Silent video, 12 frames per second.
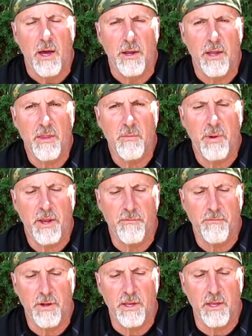Another
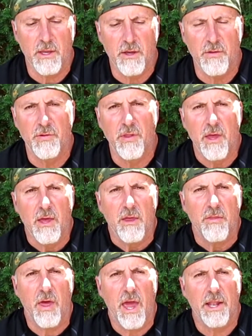benefit is
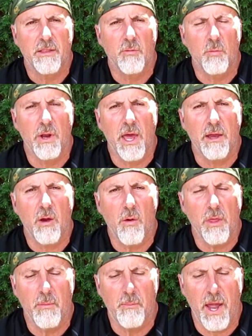that when I
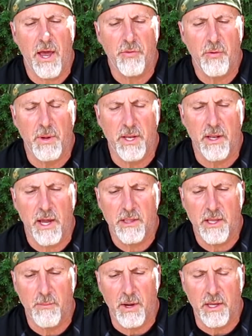go to the bathroom at
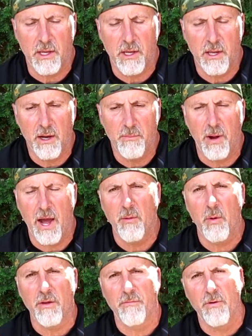nighttime, I get up, I
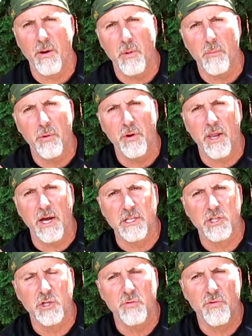don't want to fumble putting on
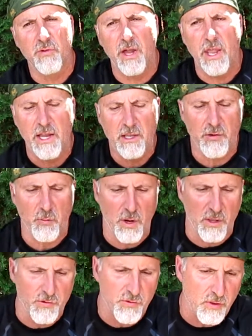shoes on. I just
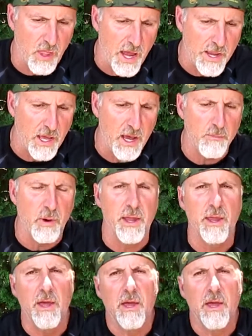want to slide on my